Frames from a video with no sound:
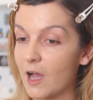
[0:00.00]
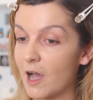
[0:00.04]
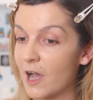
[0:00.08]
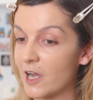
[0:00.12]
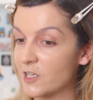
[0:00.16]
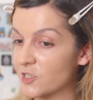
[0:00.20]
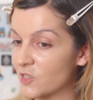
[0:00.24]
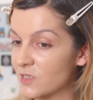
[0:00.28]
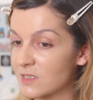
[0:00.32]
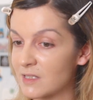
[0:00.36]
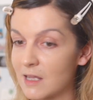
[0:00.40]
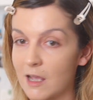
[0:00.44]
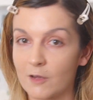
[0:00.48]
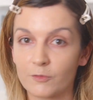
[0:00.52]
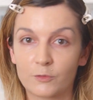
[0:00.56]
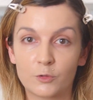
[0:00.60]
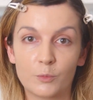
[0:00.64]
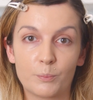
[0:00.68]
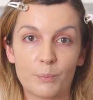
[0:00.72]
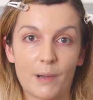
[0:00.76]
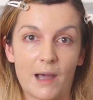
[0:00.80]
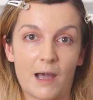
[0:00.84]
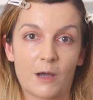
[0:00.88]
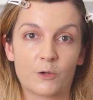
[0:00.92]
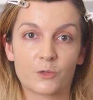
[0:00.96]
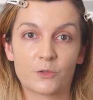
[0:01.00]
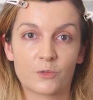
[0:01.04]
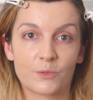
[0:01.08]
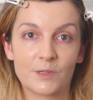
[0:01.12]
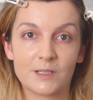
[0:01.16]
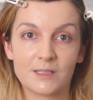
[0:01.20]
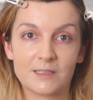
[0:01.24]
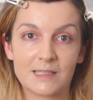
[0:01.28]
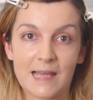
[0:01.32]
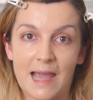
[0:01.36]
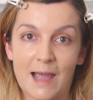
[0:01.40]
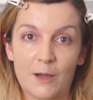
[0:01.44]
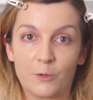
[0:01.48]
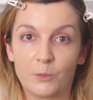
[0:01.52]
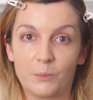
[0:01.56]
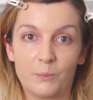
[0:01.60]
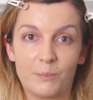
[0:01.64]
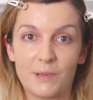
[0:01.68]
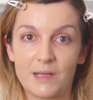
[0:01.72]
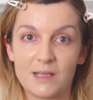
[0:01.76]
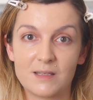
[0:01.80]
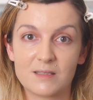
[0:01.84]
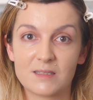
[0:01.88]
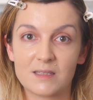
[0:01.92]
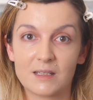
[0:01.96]
I just have to powder it down
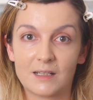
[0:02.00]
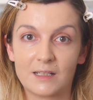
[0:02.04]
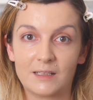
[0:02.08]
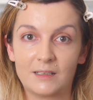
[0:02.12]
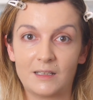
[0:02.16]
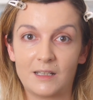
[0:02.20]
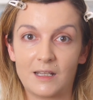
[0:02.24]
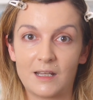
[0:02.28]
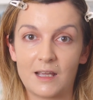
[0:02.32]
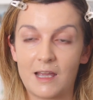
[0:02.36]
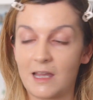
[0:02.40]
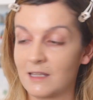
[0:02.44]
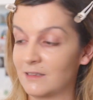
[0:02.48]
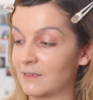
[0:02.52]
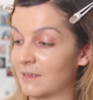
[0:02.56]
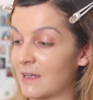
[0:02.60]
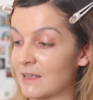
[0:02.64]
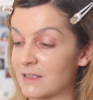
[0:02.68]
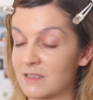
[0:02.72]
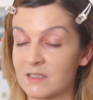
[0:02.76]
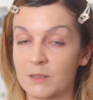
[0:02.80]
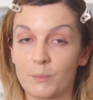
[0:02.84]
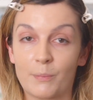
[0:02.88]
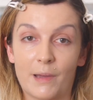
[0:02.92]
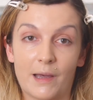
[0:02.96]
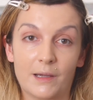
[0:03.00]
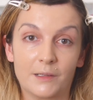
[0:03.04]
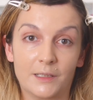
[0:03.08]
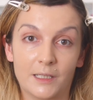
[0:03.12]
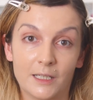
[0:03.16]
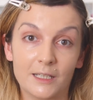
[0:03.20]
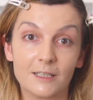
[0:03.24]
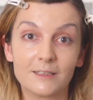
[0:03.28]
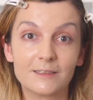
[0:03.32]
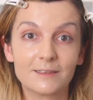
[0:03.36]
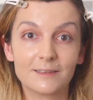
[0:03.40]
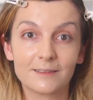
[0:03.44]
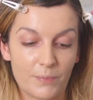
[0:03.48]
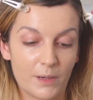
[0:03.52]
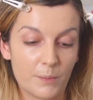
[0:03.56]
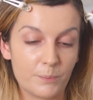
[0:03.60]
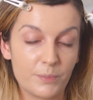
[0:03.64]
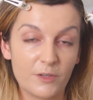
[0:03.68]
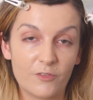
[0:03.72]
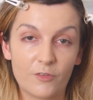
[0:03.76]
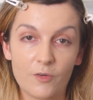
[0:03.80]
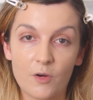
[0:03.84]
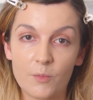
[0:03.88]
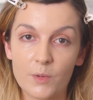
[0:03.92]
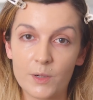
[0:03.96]
basically, and that's about it. But
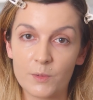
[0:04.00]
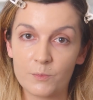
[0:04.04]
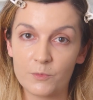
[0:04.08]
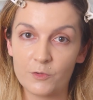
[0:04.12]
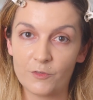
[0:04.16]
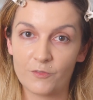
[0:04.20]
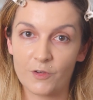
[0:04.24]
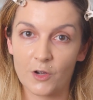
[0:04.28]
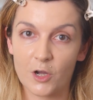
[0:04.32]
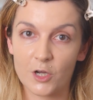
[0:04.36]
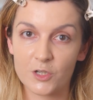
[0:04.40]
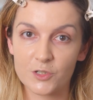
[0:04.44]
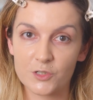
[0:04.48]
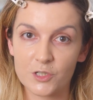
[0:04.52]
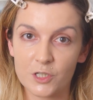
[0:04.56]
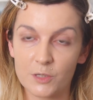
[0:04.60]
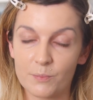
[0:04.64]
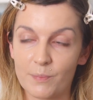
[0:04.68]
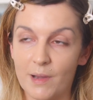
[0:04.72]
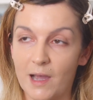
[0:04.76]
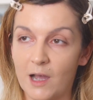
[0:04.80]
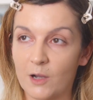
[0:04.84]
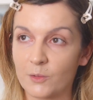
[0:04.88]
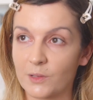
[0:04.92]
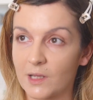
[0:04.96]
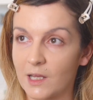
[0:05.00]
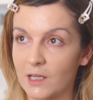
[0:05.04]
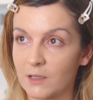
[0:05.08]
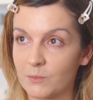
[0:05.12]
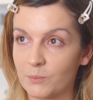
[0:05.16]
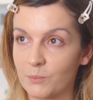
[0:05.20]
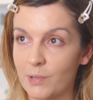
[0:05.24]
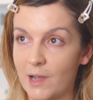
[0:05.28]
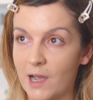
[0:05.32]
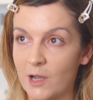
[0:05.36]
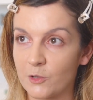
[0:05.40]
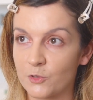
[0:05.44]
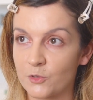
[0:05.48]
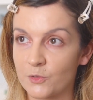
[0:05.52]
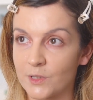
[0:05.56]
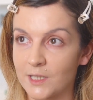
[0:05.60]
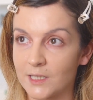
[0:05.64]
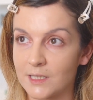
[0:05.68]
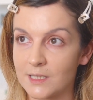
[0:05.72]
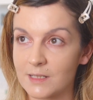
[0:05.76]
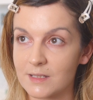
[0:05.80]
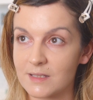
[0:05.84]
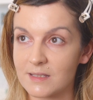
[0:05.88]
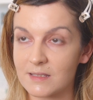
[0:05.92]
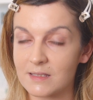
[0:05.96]
before we're moving on to the powder and powdering
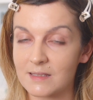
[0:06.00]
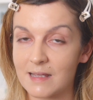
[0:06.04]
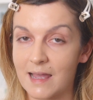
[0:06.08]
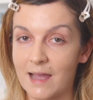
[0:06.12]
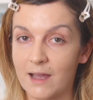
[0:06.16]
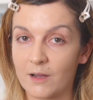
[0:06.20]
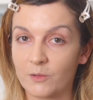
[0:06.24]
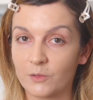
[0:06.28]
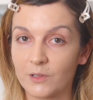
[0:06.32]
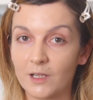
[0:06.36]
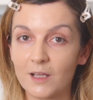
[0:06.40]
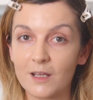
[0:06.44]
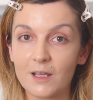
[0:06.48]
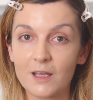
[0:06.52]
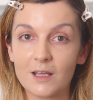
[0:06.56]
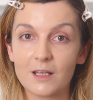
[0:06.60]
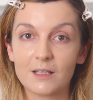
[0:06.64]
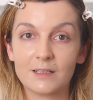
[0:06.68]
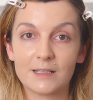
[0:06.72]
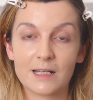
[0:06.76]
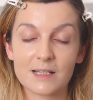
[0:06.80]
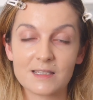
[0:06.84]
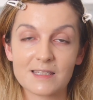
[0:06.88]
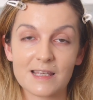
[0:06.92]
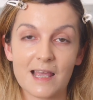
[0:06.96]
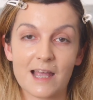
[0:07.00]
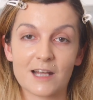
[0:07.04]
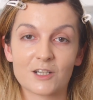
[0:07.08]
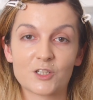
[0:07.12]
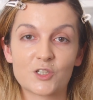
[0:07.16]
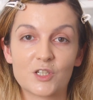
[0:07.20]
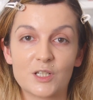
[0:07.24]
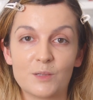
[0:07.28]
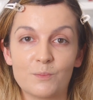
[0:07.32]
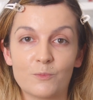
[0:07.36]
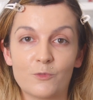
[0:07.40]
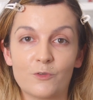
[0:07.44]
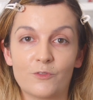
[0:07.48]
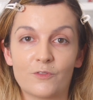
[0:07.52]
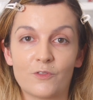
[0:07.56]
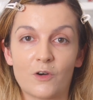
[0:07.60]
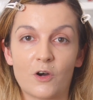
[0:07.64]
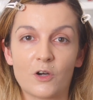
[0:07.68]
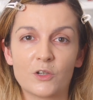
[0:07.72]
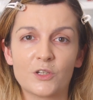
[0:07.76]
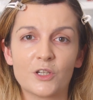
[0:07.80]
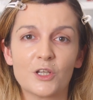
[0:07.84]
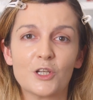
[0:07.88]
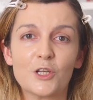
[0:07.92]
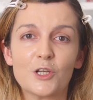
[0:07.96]
this down, let's actually move
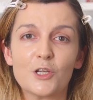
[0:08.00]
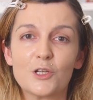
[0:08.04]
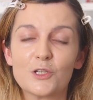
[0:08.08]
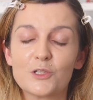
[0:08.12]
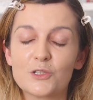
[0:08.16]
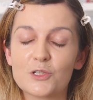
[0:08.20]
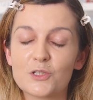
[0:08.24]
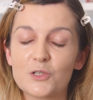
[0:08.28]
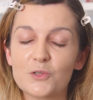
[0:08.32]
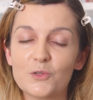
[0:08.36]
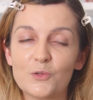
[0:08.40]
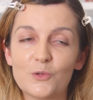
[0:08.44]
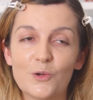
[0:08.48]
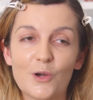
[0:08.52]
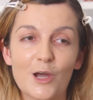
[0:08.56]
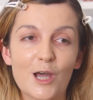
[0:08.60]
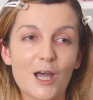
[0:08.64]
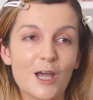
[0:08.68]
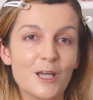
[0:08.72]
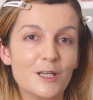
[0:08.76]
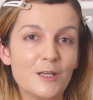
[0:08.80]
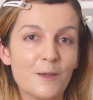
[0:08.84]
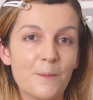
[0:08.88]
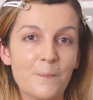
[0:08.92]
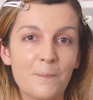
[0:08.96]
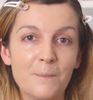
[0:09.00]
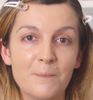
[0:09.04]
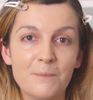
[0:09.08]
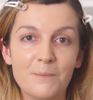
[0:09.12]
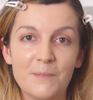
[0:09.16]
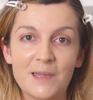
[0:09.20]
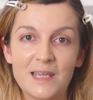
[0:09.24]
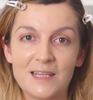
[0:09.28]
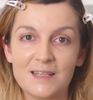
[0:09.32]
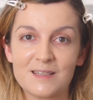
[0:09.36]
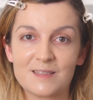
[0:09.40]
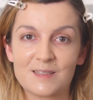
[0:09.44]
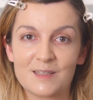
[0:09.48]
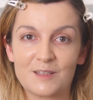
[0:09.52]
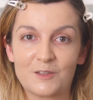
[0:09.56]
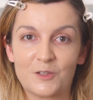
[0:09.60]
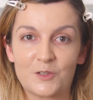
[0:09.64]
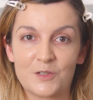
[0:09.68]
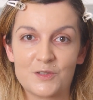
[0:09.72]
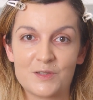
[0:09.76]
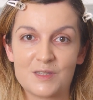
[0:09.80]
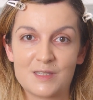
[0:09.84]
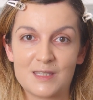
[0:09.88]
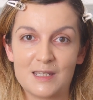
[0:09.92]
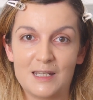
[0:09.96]
on to an amazing
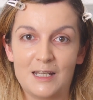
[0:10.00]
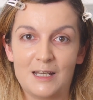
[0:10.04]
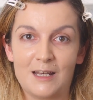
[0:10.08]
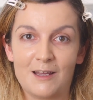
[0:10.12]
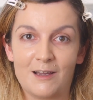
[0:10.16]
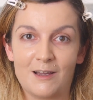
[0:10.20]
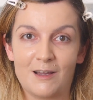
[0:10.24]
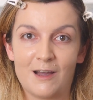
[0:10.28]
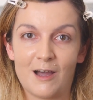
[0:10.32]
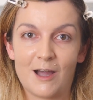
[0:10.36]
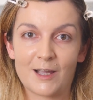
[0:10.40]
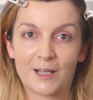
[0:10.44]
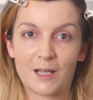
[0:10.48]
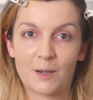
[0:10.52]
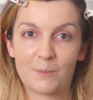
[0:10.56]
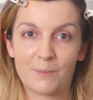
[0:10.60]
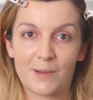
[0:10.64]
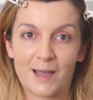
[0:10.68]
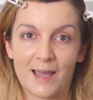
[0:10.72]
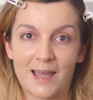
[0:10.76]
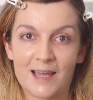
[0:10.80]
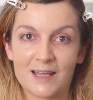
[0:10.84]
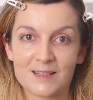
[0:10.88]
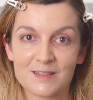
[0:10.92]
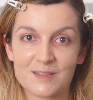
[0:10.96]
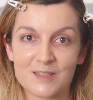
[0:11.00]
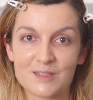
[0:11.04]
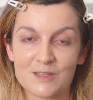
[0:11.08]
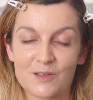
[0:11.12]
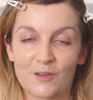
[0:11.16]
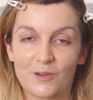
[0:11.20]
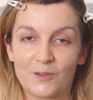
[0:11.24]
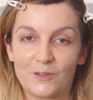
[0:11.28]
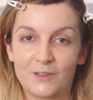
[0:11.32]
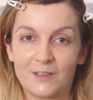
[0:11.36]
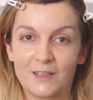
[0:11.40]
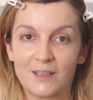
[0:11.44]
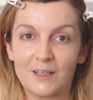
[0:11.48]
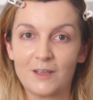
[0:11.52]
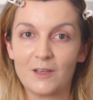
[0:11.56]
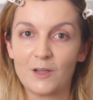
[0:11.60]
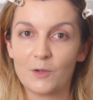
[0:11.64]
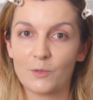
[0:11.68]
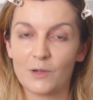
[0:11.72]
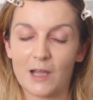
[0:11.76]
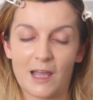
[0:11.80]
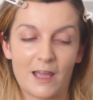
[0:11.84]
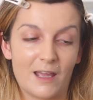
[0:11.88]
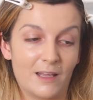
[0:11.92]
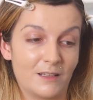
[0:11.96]
concealer I got my hands on.
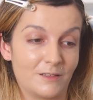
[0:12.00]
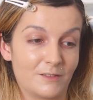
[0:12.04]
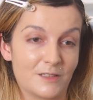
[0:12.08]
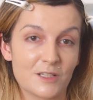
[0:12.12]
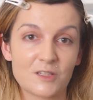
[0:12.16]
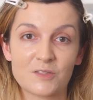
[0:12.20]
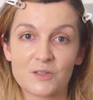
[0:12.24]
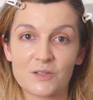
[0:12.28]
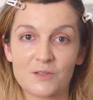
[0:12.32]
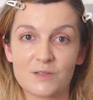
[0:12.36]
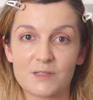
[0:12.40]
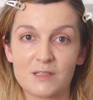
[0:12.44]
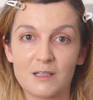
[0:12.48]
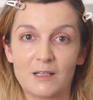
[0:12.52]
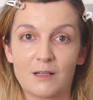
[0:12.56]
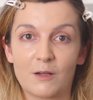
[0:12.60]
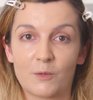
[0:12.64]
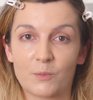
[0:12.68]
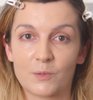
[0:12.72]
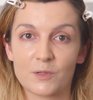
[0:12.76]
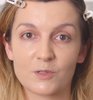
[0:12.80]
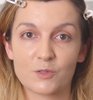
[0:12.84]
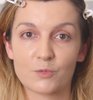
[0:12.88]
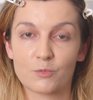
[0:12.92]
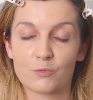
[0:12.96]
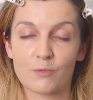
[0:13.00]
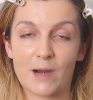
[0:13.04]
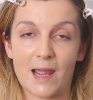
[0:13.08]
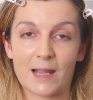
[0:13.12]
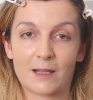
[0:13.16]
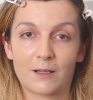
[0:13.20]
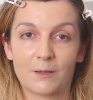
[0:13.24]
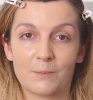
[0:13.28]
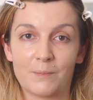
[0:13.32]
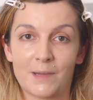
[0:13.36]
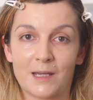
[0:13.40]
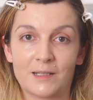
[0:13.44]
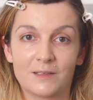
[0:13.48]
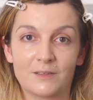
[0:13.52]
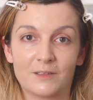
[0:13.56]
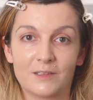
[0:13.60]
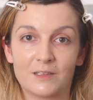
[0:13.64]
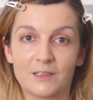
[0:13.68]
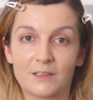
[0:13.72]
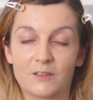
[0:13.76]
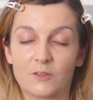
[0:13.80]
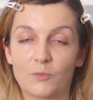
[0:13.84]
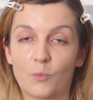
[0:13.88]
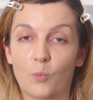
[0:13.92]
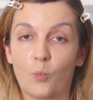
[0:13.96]
And this concealer was
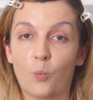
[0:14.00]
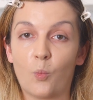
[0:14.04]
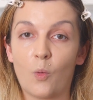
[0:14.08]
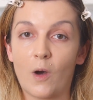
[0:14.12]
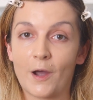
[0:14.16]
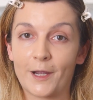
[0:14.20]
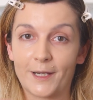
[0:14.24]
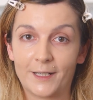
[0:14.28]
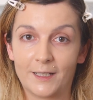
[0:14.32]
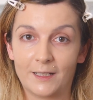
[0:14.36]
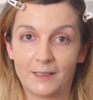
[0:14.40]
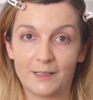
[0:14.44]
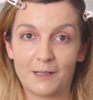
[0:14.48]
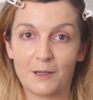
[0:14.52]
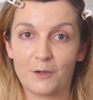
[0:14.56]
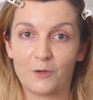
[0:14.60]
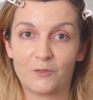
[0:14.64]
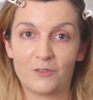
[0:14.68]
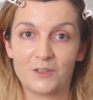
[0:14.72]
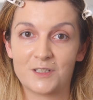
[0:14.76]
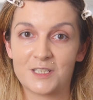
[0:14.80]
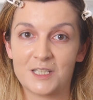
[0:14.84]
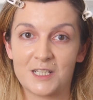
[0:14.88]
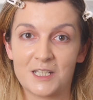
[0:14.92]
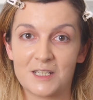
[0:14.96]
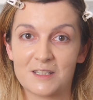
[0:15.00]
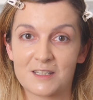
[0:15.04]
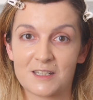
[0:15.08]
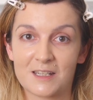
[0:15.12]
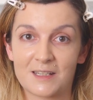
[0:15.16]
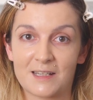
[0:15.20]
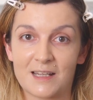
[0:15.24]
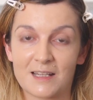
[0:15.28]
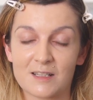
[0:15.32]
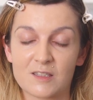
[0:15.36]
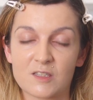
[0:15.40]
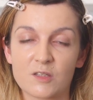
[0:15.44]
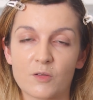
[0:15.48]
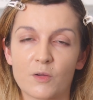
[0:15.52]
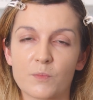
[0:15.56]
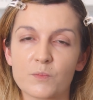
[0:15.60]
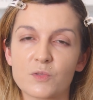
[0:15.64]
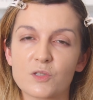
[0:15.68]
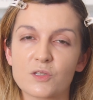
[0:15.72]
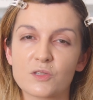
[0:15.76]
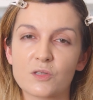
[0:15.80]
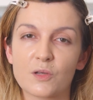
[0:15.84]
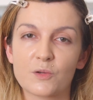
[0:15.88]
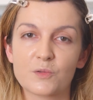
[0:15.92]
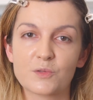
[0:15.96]
recommended widely over the internet, so I'm
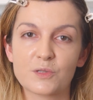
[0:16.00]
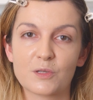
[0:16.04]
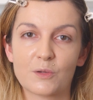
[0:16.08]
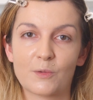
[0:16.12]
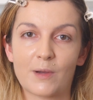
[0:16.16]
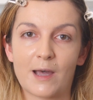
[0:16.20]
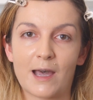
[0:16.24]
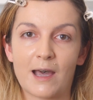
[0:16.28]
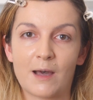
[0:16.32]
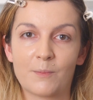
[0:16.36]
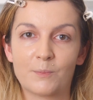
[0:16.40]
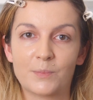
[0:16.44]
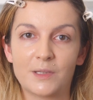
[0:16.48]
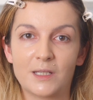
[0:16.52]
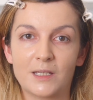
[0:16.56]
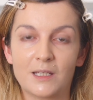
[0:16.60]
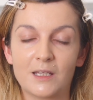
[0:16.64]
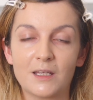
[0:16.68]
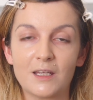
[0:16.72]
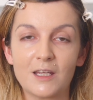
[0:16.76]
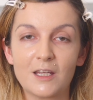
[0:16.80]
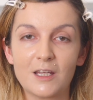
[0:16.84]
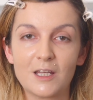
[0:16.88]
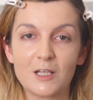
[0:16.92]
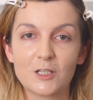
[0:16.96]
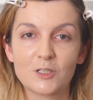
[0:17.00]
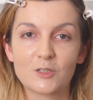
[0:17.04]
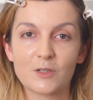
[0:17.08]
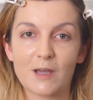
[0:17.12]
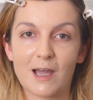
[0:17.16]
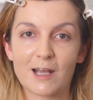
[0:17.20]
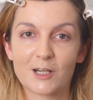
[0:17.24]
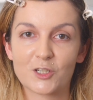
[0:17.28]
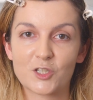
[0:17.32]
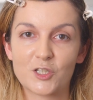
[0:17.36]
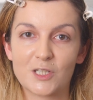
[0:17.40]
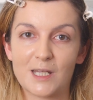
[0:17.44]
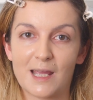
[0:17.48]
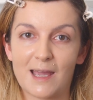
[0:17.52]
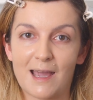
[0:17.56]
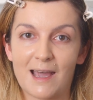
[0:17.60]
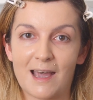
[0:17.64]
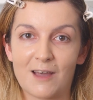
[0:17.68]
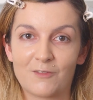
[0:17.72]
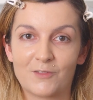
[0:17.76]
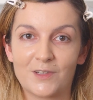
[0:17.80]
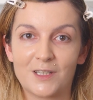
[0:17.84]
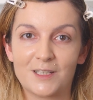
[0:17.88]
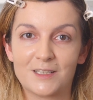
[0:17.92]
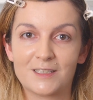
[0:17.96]
so, so happy to actually
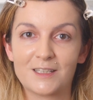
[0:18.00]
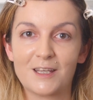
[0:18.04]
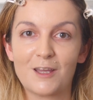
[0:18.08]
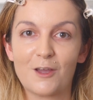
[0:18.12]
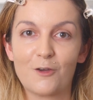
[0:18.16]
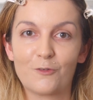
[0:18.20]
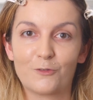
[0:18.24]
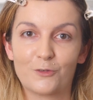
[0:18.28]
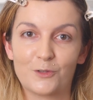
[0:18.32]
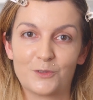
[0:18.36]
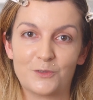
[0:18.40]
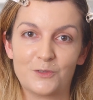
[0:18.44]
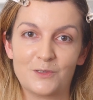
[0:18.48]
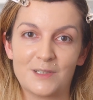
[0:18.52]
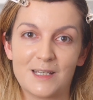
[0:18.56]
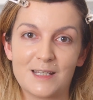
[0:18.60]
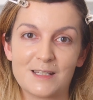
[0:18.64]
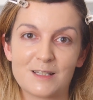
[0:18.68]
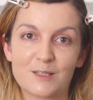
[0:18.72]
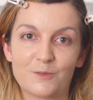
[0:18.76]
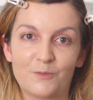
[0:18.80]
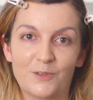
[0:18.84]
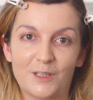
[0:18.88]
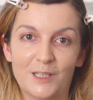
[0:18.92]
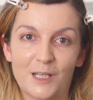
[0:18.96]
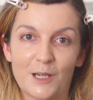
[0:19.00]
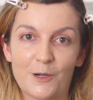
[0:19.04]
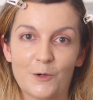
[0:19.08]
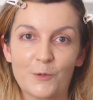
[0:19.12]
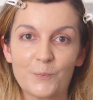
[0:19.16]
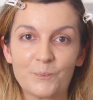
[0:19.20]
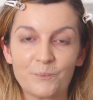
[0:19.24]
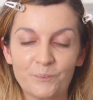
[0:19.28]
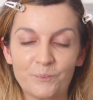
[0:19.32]
have it for today's video.